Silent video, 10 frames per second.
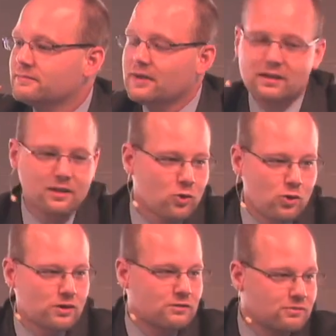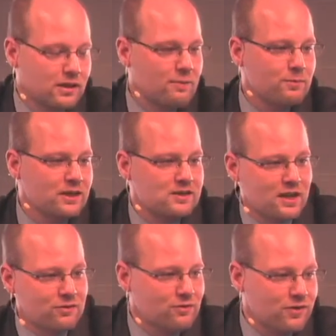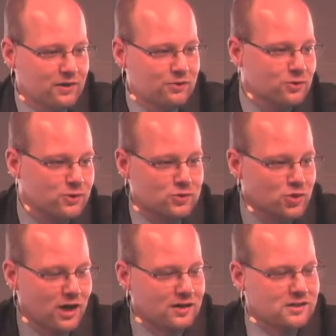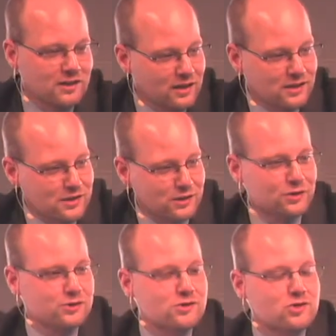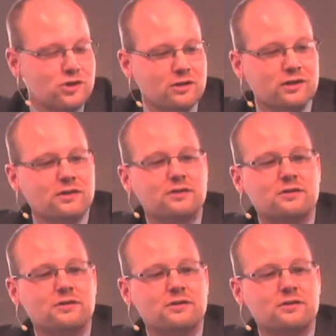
And the Lord led me to saving faith through those jocks and geeks and nerds and cheerleaders.